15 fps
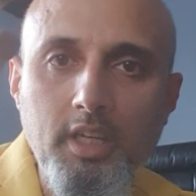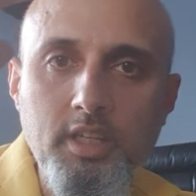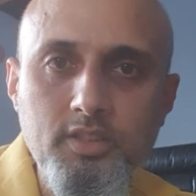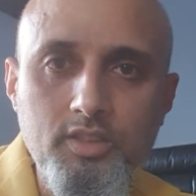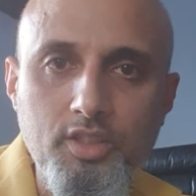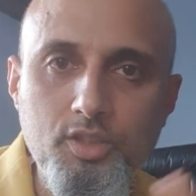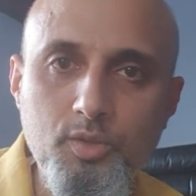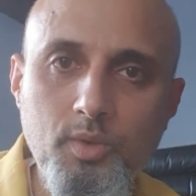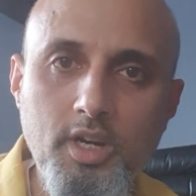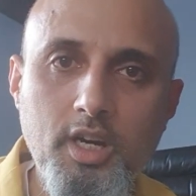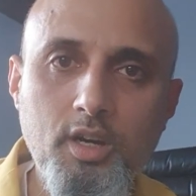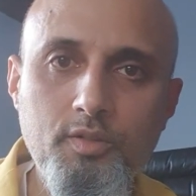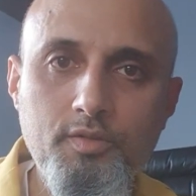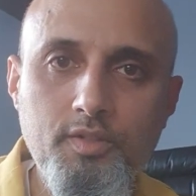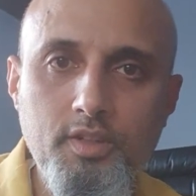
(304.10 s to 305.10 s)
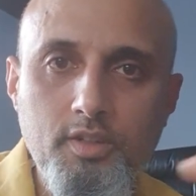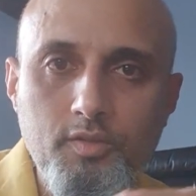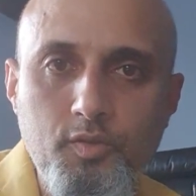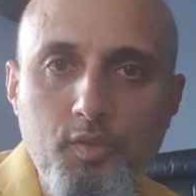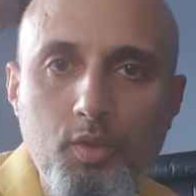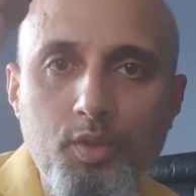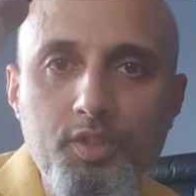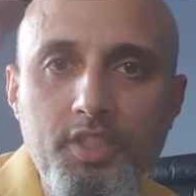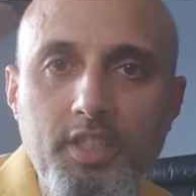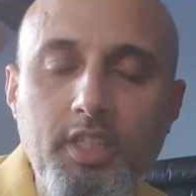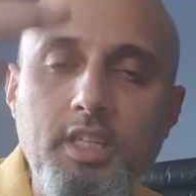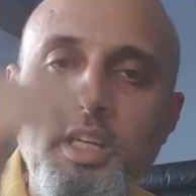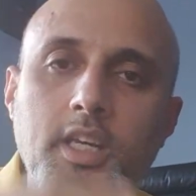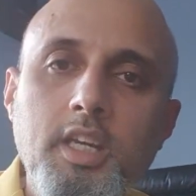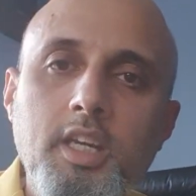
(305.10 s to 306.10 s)
So 12, 40.
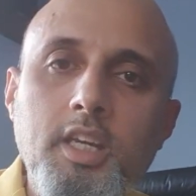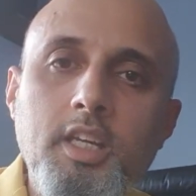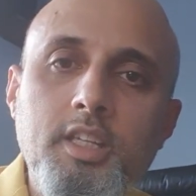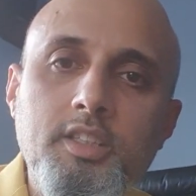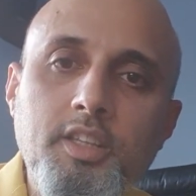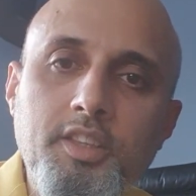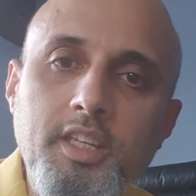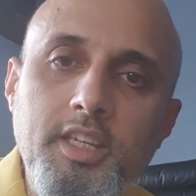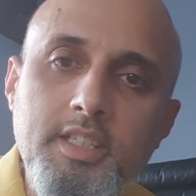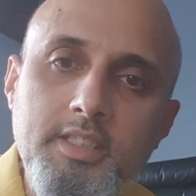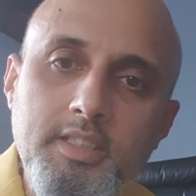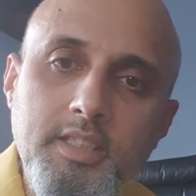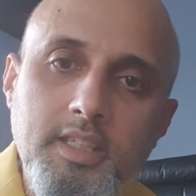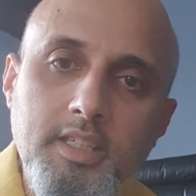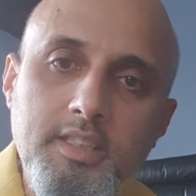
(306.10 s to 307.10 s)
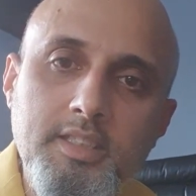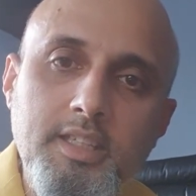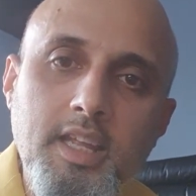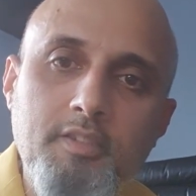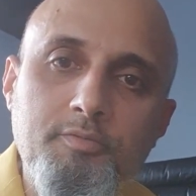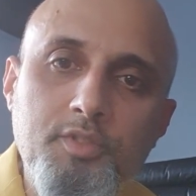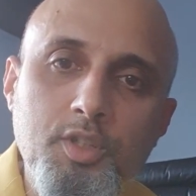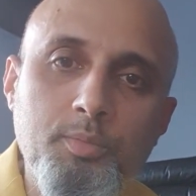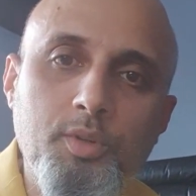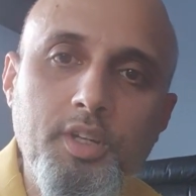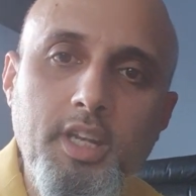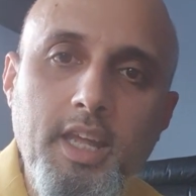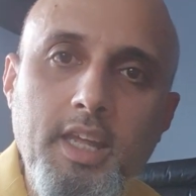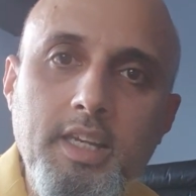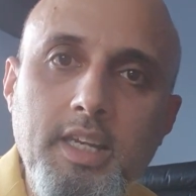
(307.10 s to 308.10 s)
The thing is, it's an
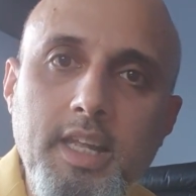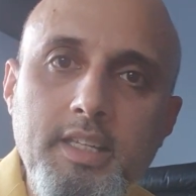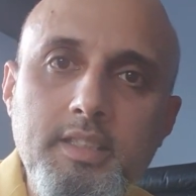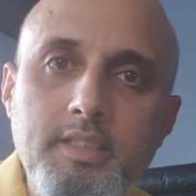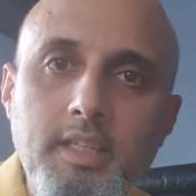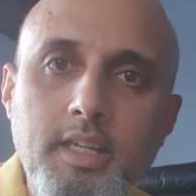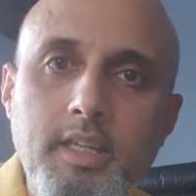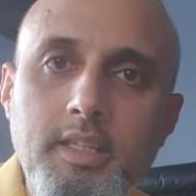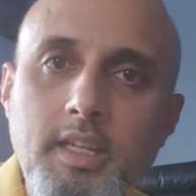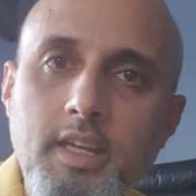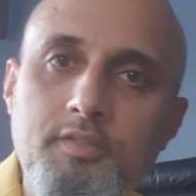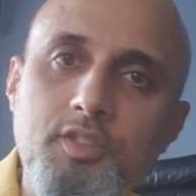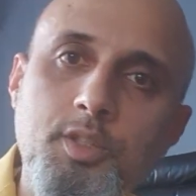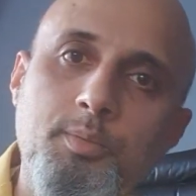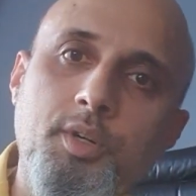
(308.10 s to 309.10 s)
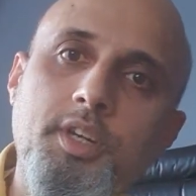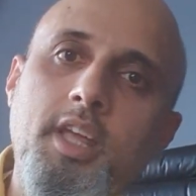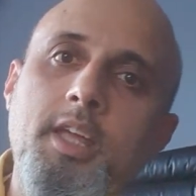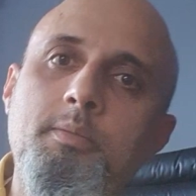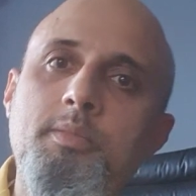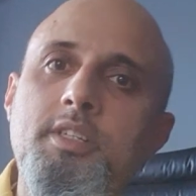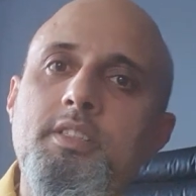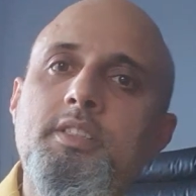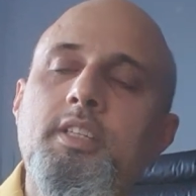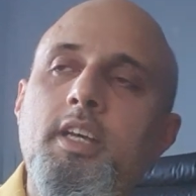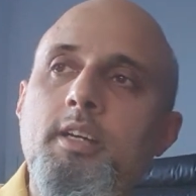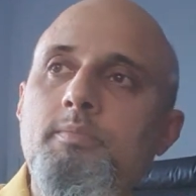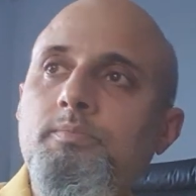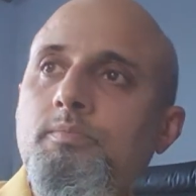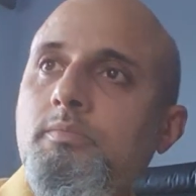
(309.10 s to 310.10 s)
f2.8 lens, and f2.8 means
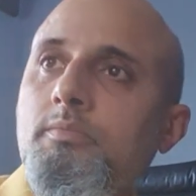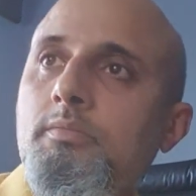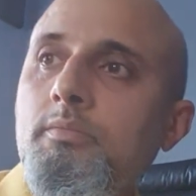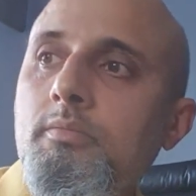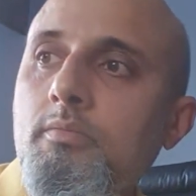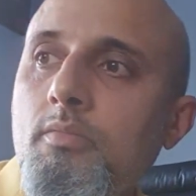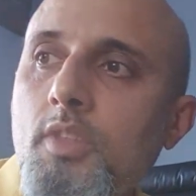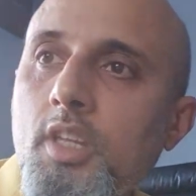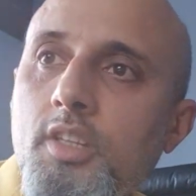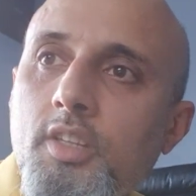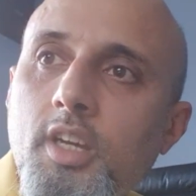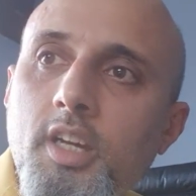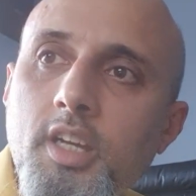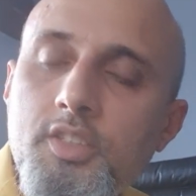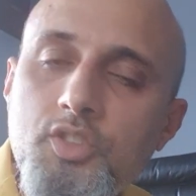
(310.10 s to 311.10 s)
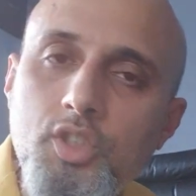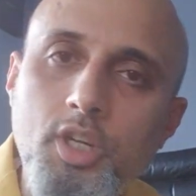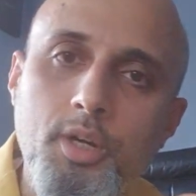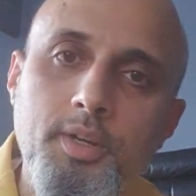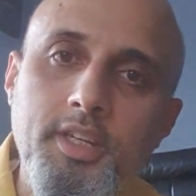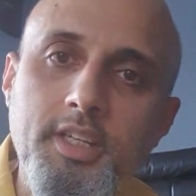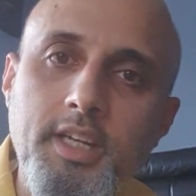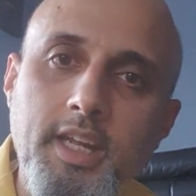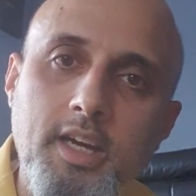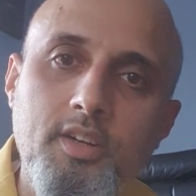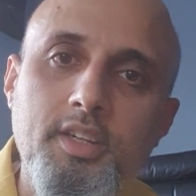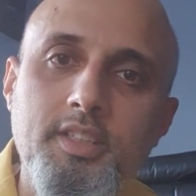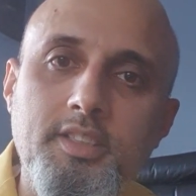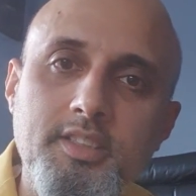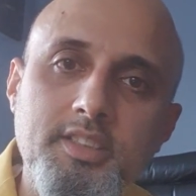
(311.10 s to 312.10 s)
that as you go in and out,
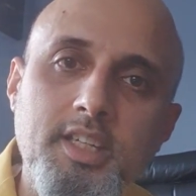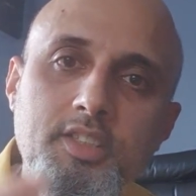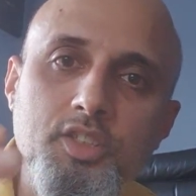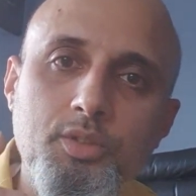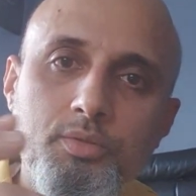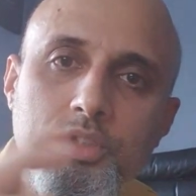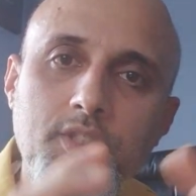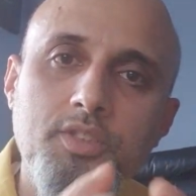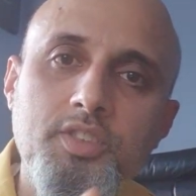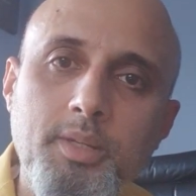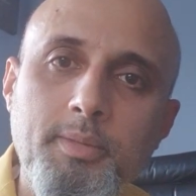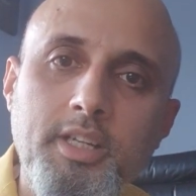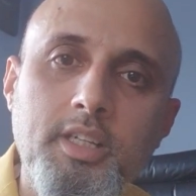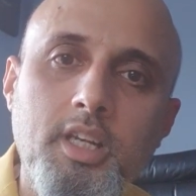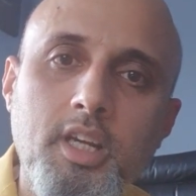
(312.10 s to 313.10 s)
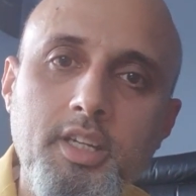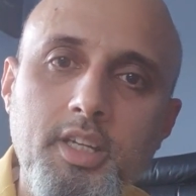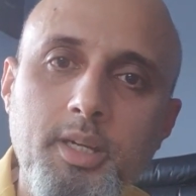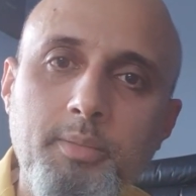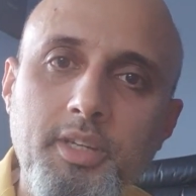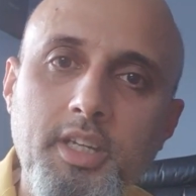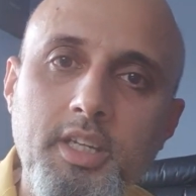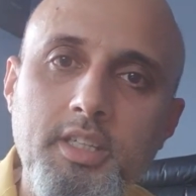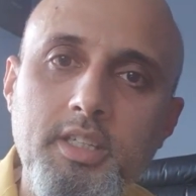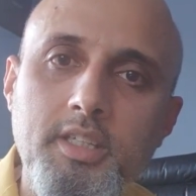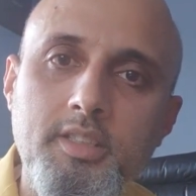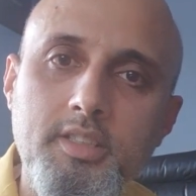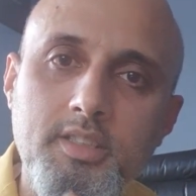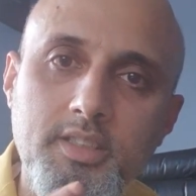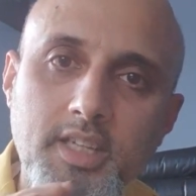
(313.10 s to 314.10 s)
it doesn't actually reduce the amount of light coming in.
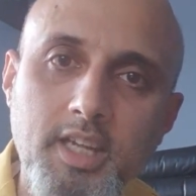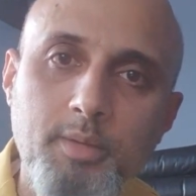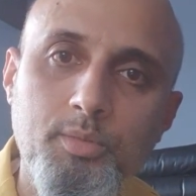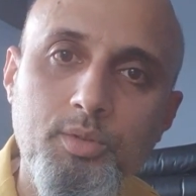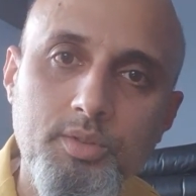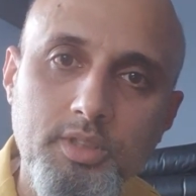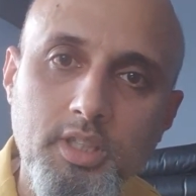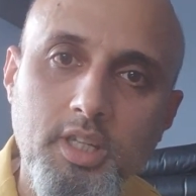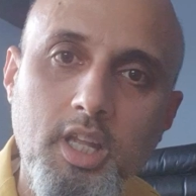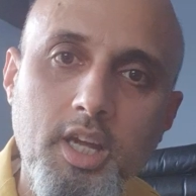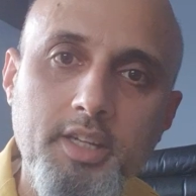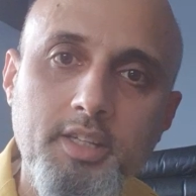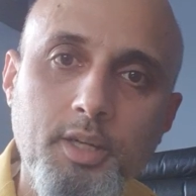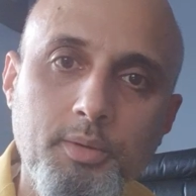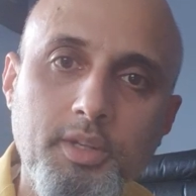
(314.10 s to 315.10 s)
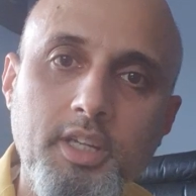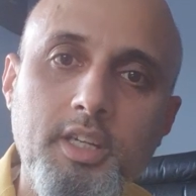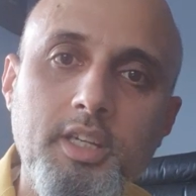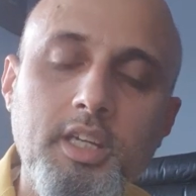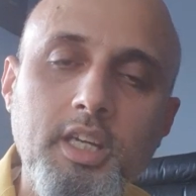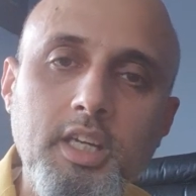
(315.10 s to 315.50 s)
It's stable, the light going in.